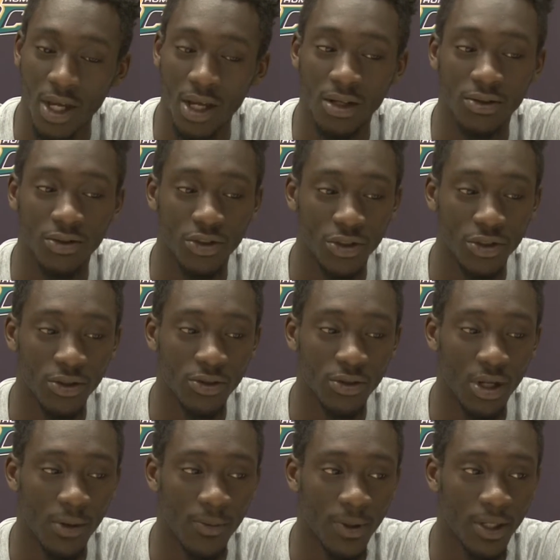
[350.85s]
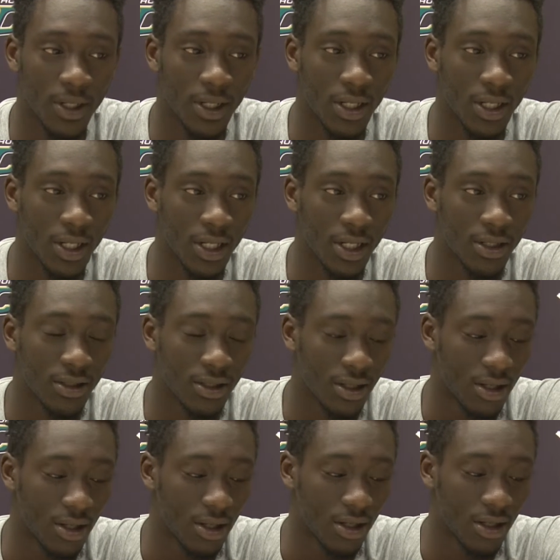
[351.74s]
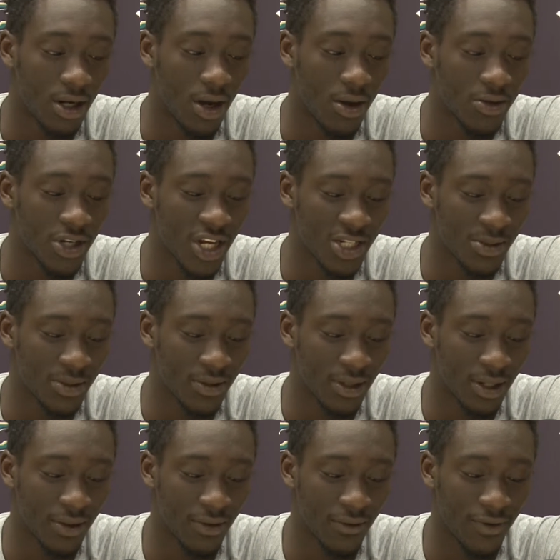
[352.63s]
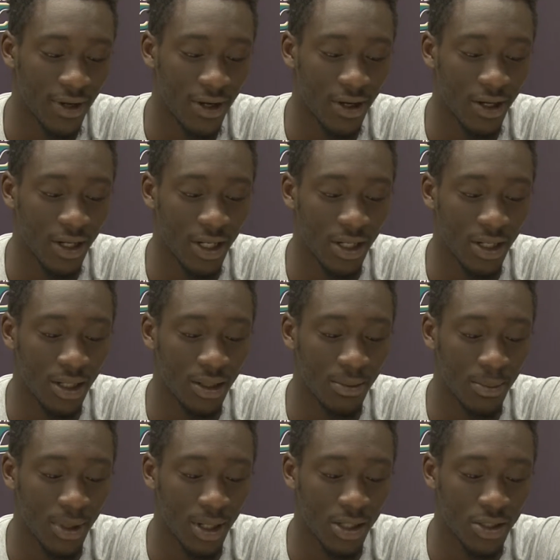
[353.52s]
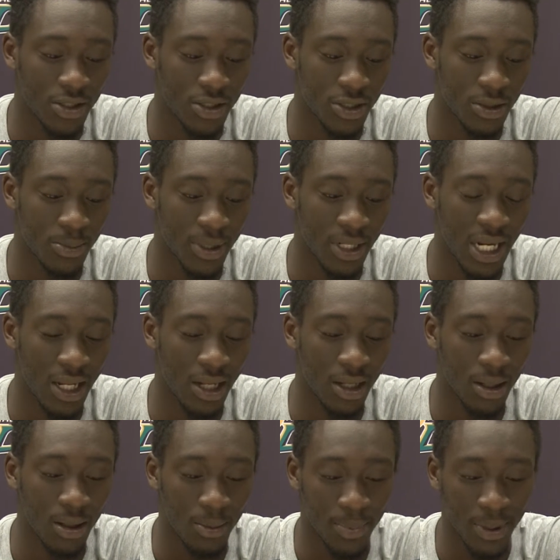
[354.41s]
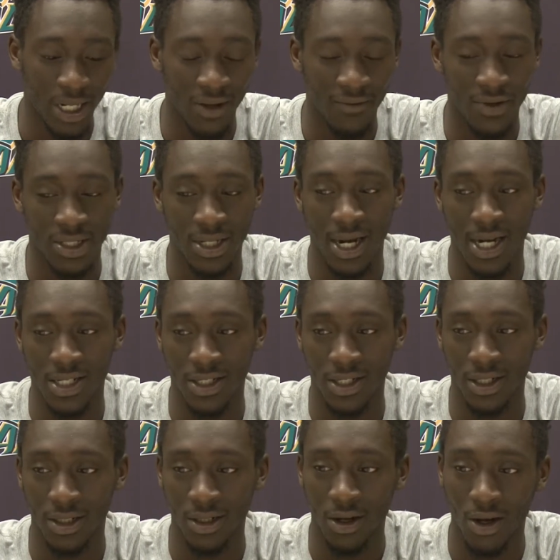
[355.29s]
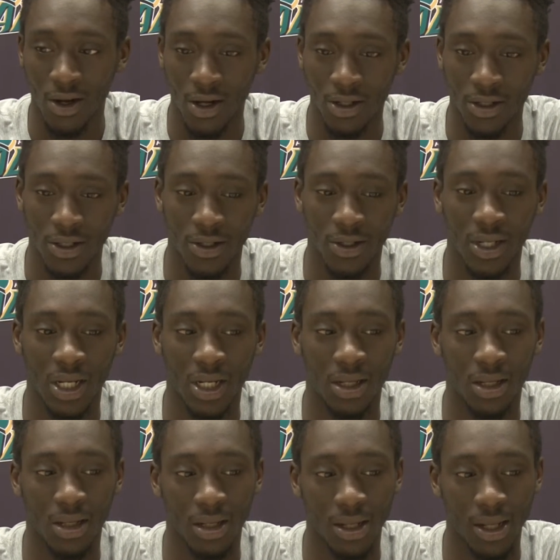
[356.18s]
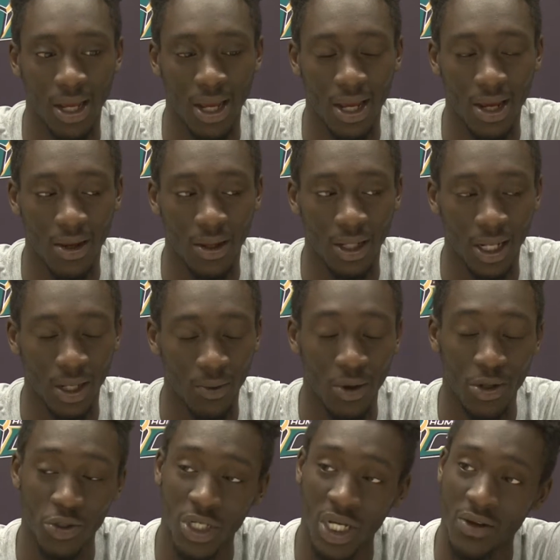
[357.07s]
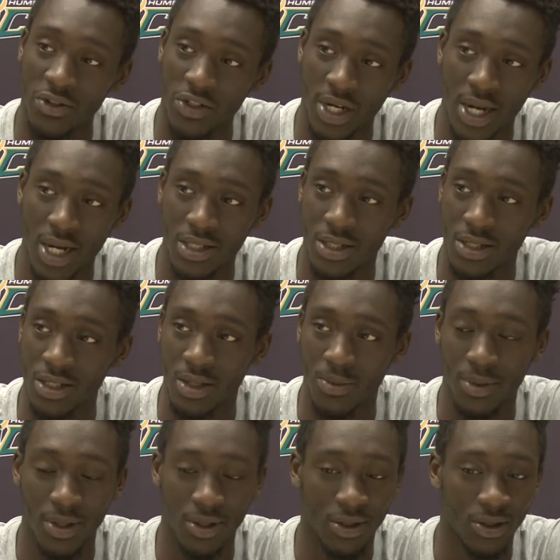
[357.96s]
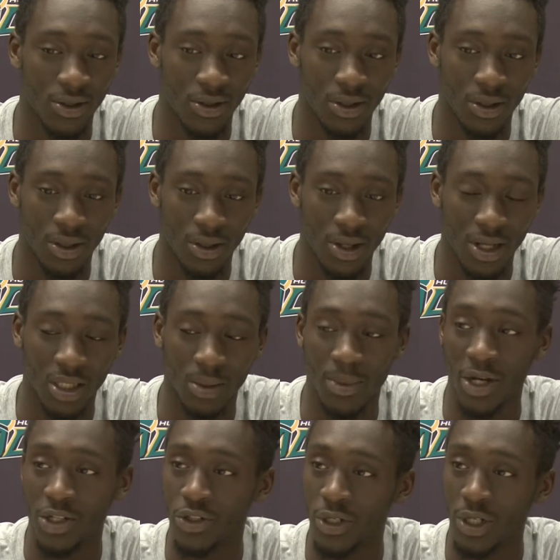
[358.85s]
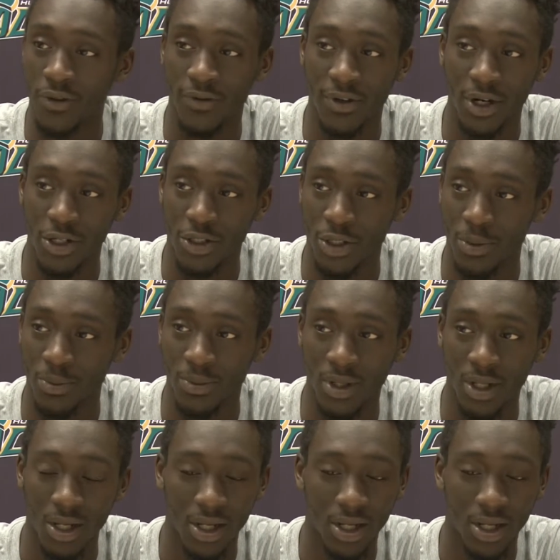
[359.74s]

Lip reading: Yeah, true. I mean, coach hasn't very much been emphasizing on, you know, like once you have chances, I mean, you have to make sure you finish them.